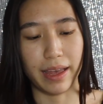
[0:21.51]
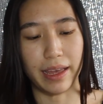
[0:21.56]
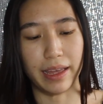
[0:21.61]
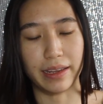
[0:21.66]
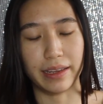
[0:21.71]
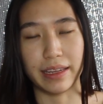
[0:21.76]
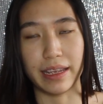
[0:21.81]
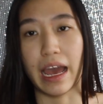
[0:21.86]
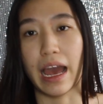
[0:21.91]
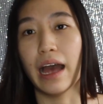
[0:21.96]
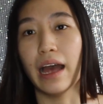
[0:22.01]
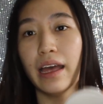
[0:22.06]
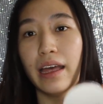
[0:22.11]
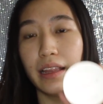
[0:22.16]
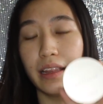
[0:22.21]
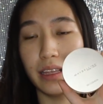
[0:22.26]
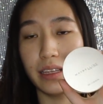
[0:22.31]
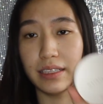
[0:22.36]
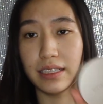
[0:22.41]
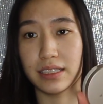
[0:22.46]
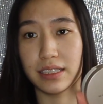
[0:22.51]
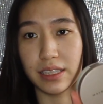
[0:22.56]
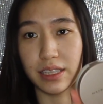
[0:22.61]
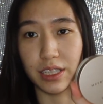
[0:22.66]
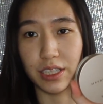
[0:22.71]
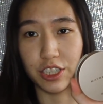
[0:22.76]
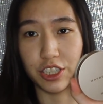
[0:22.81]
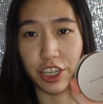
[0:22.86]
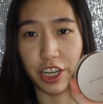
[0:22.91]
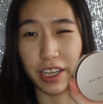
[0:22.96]
And yeah, this is in
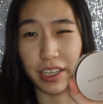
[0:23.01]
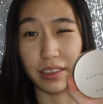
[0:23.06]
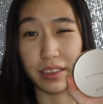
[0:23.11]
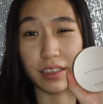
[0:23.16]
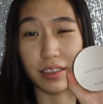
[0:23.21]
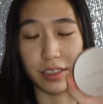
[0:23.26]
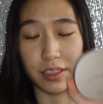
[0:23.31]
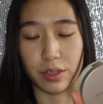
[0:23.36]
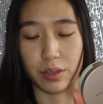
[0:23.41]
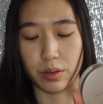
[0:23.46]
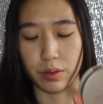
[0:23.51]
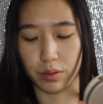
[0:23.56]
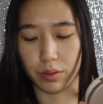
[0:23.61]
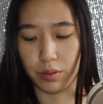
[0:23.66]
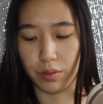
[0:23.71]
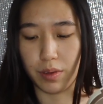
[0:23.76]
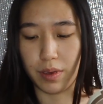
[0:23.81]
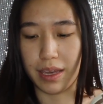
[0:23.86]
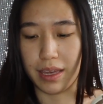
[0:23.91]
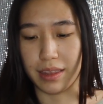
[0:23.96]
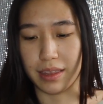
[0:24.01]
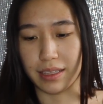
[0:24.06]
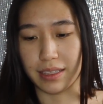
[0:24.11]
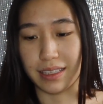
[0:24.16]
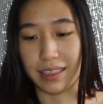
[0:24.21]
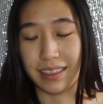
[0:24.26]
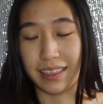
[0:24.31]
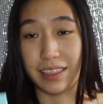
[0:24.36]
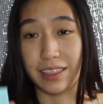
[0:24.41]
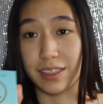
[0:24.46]
the shade 03 and
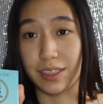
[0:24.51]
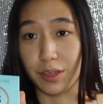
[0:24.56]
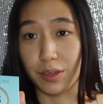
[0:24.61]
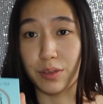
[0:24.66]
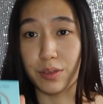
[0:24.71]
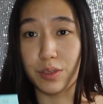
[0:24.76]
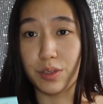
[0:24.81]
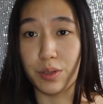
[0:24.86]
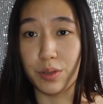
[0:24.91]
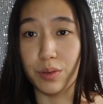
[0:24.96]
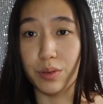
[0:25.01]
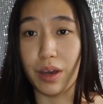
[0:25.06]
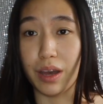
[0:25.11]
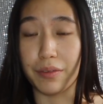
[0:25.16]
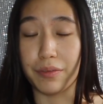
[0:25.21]
this is in 02.